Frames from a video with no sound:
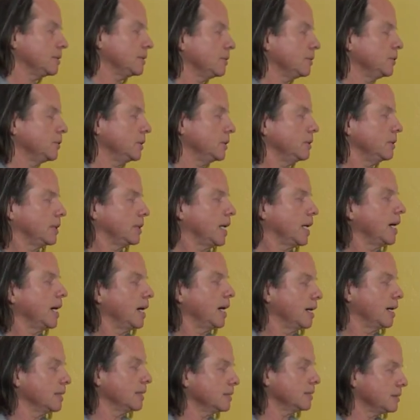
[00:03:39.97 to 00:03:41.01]
of you who
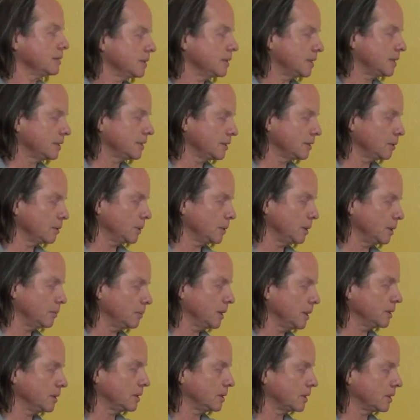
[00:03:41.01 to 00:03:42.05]
care, which is nobody, but
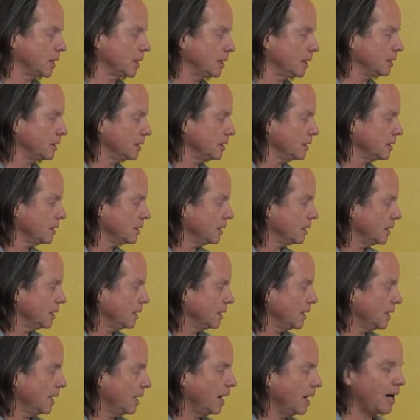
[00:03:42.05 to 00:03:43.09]
it's okay.
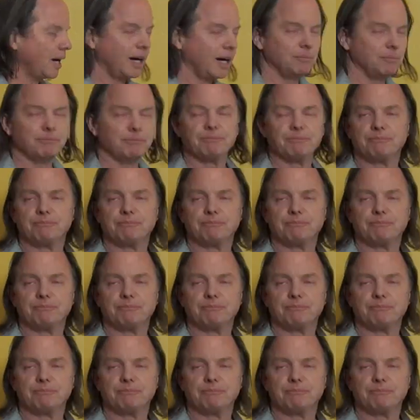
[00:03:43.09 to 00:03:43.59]
The